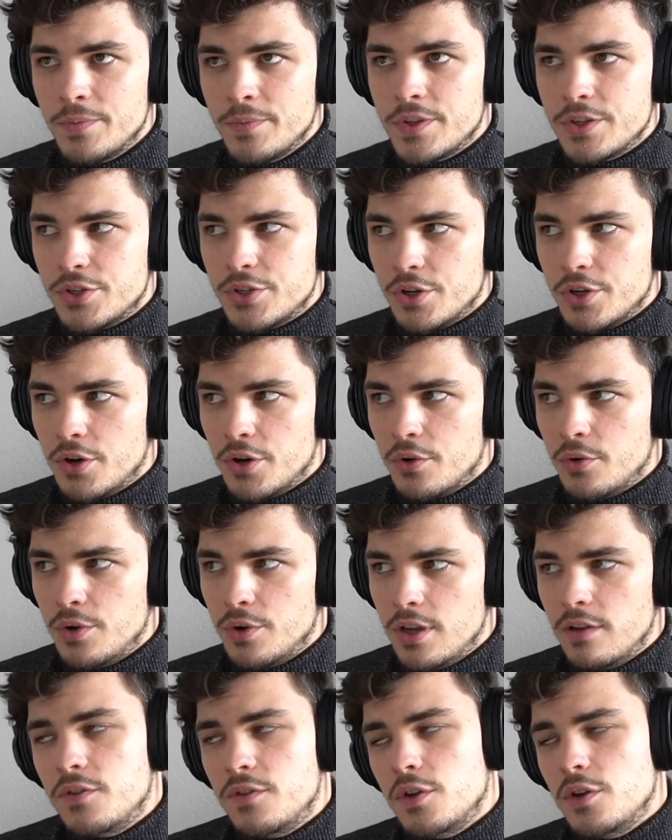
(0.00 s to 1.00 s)
So
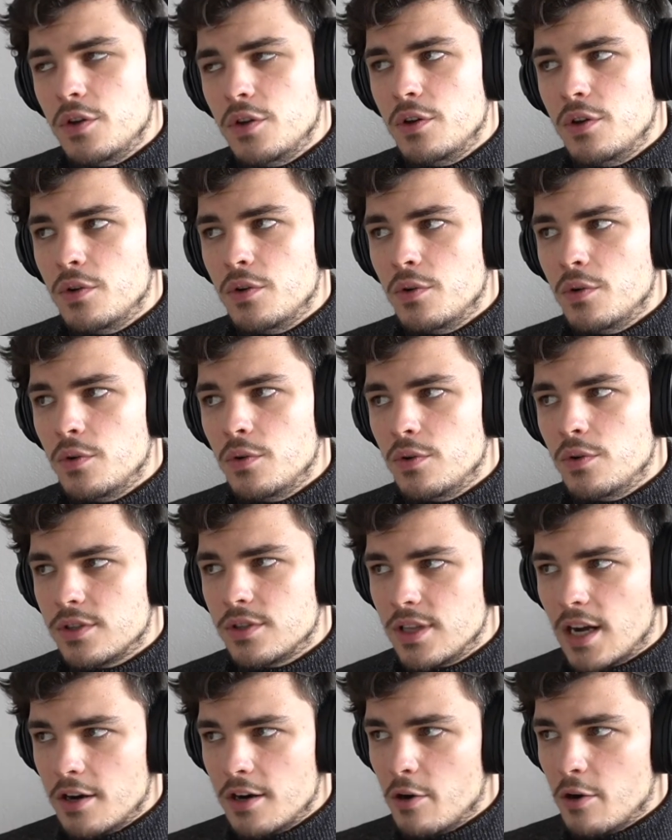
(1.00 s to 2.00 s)
if you
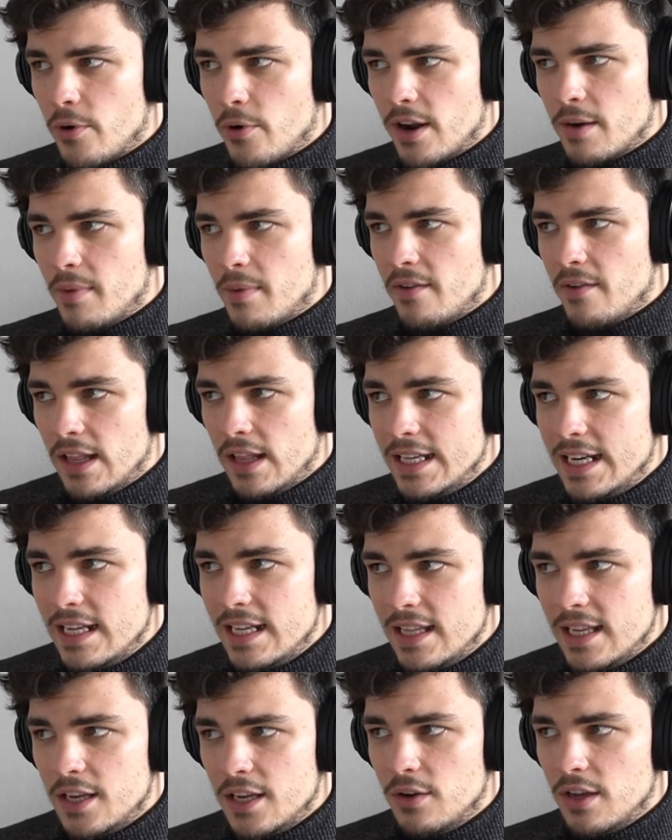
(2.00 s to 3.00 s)
start your product by
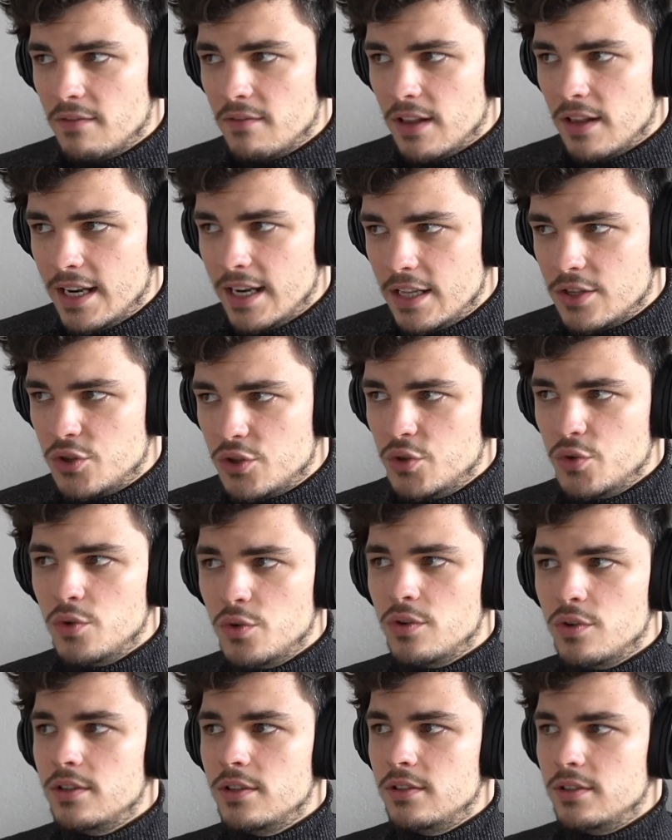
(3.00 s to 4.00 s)
validating and you can validate
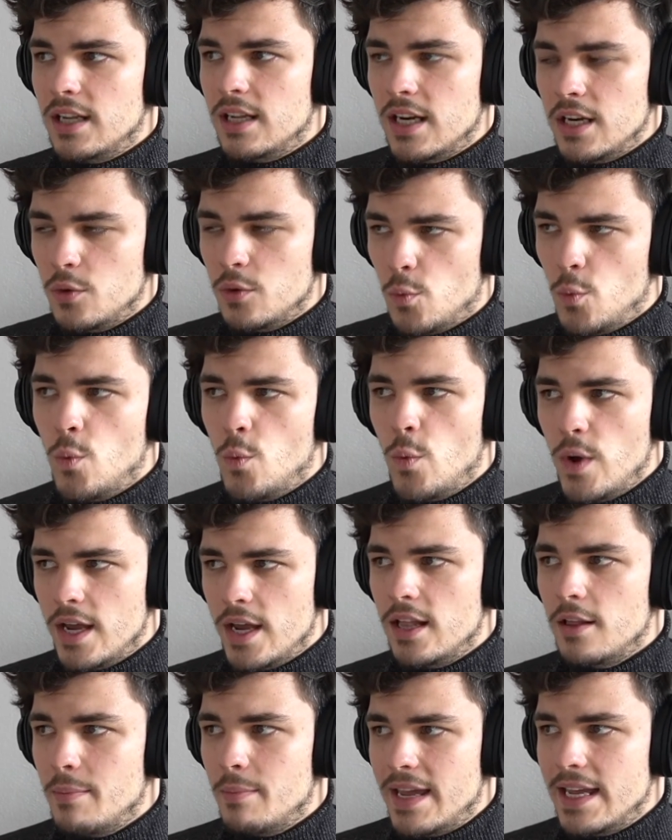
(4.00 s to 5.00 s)
soon that it
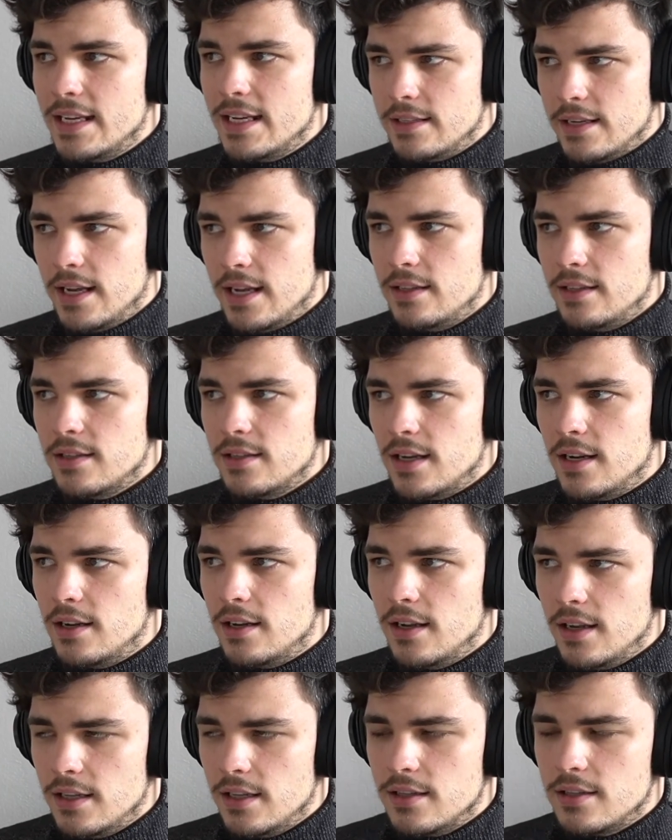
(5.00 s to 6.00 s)
will make sense and
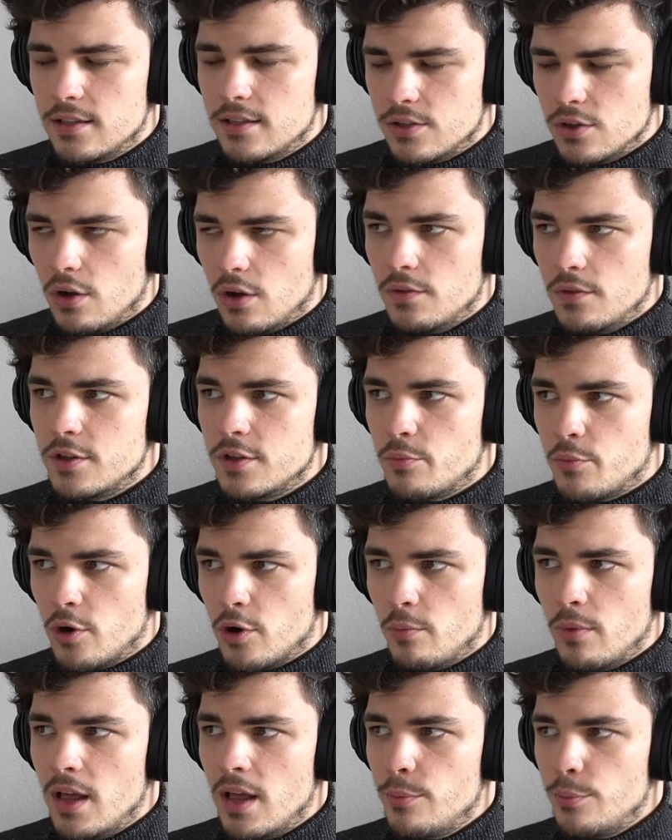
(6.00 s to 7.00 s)
it solves the
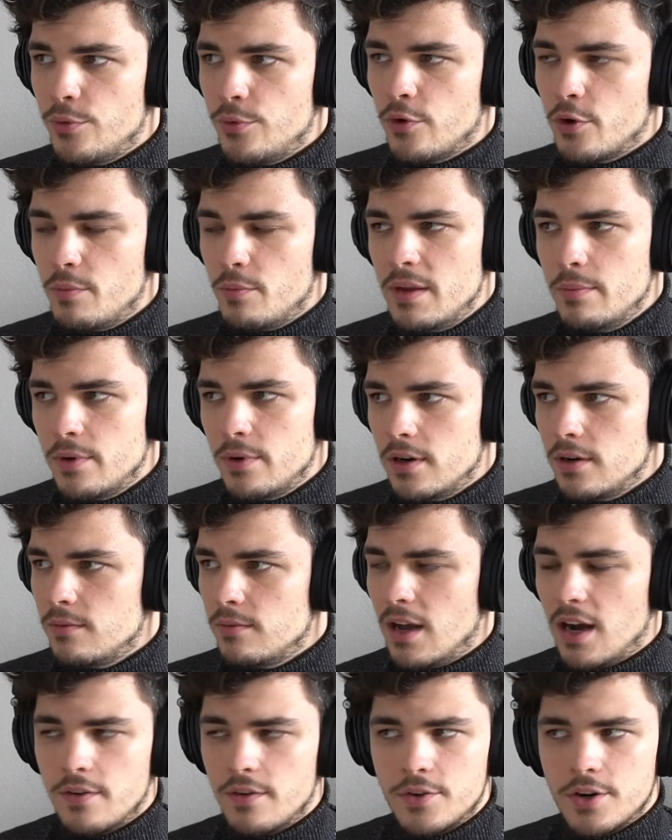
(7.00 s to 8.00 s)
problem for
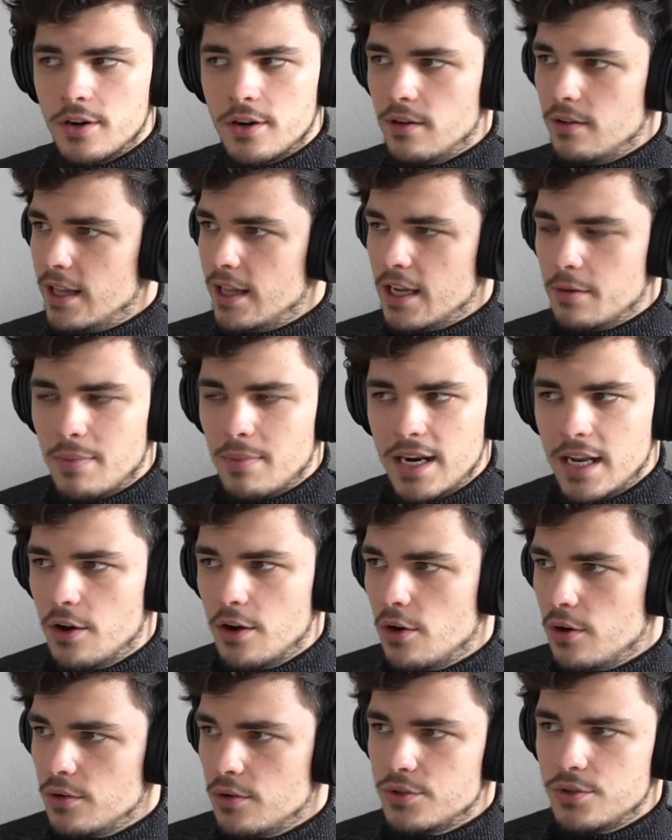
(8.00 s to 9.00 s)
people after like many
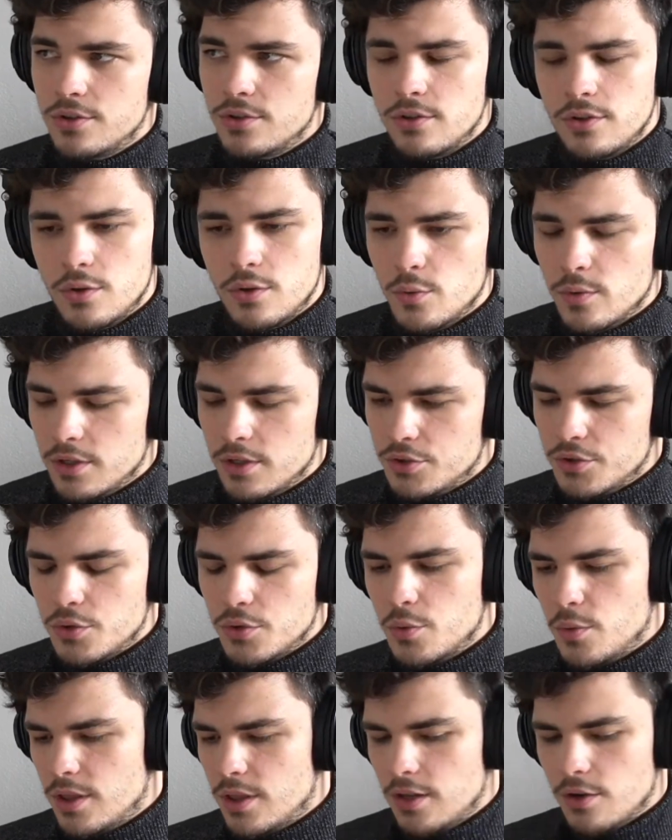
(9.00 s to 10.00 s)
calls you will
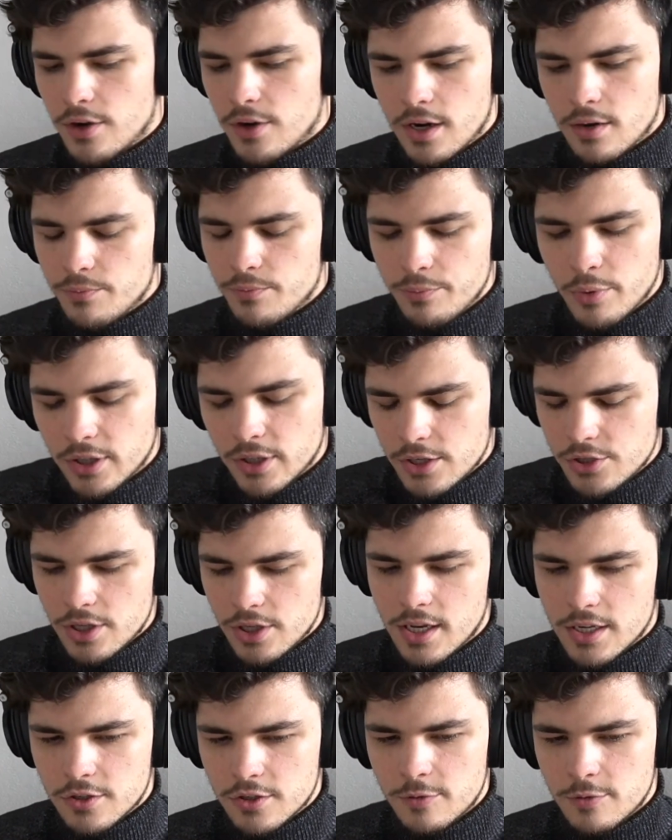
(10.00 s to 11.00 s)
do with your
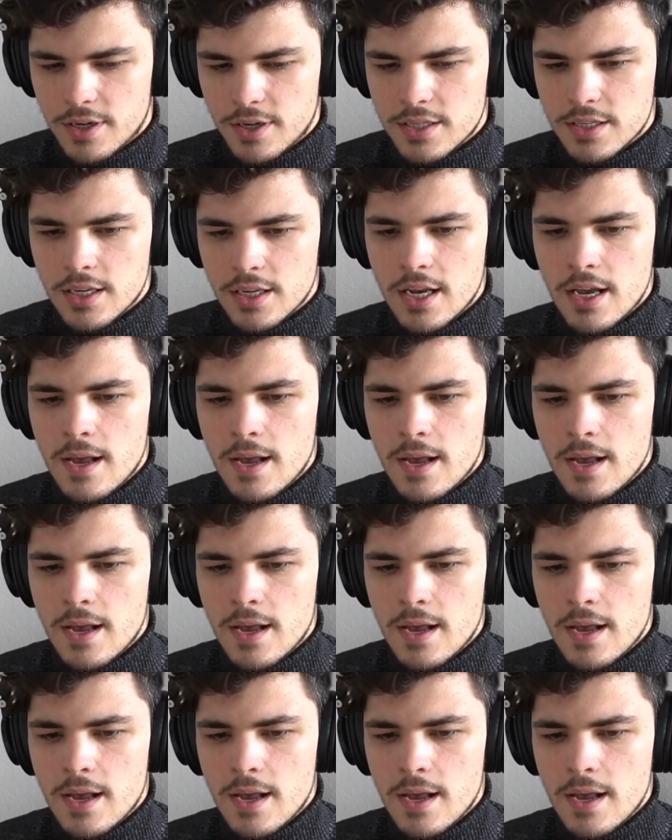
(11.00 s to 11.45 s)
potential customers,